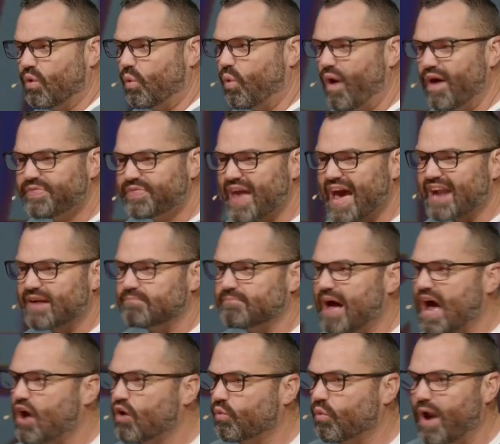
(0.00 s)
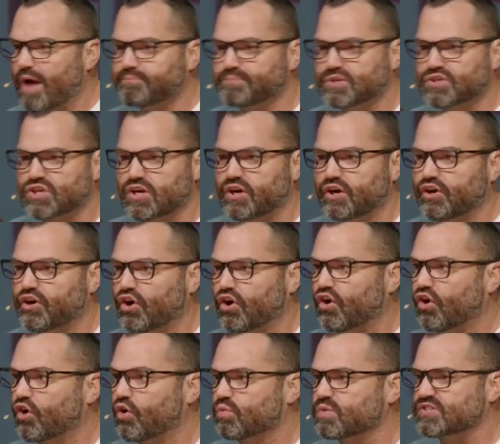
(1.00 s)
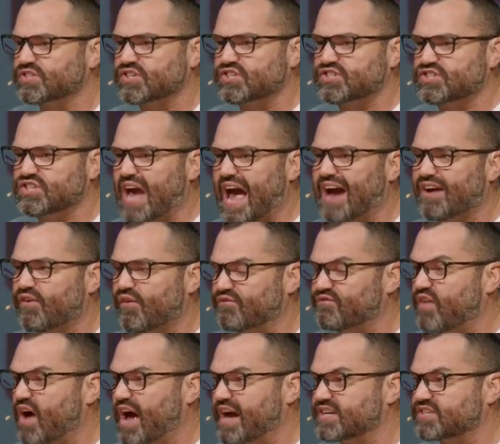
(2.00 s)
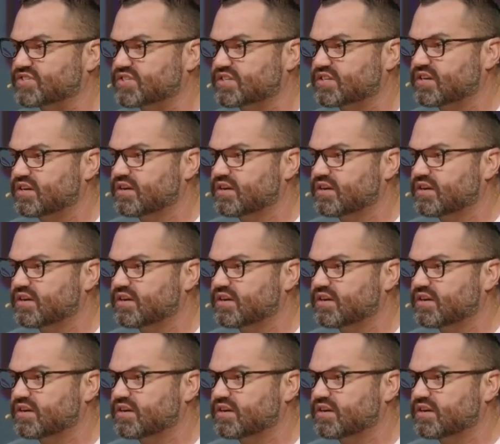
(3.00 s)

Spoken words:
What that amount represented to her was a sacrifice.